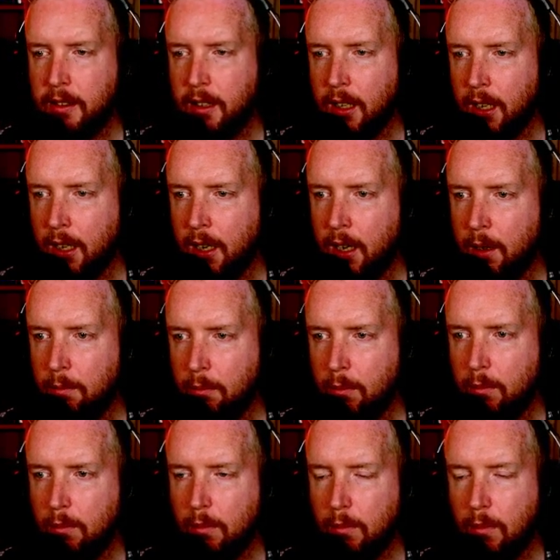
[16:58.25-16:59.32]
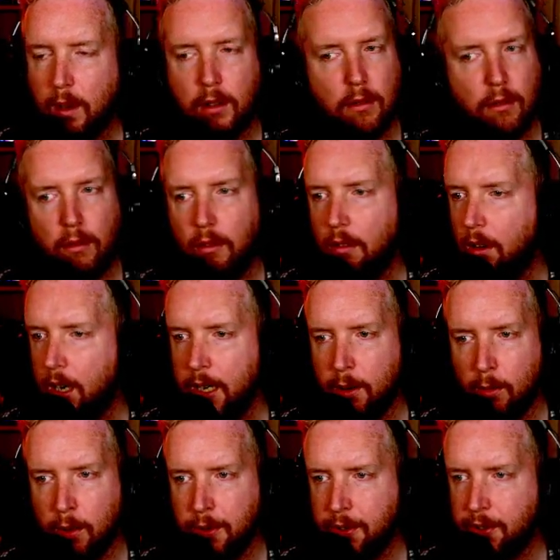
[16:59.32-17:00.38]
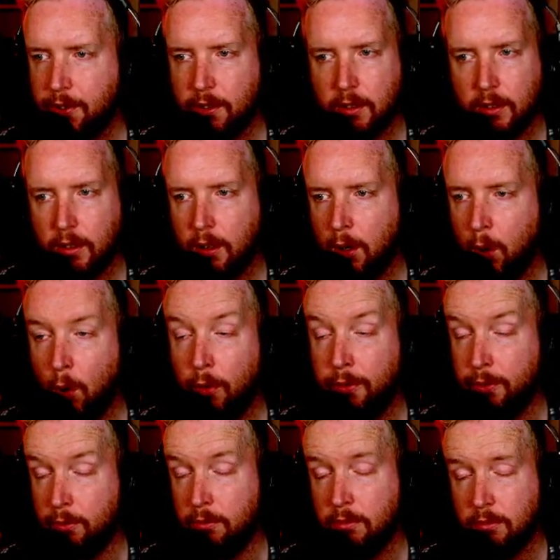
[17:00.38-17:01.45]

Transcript: um, it was awful.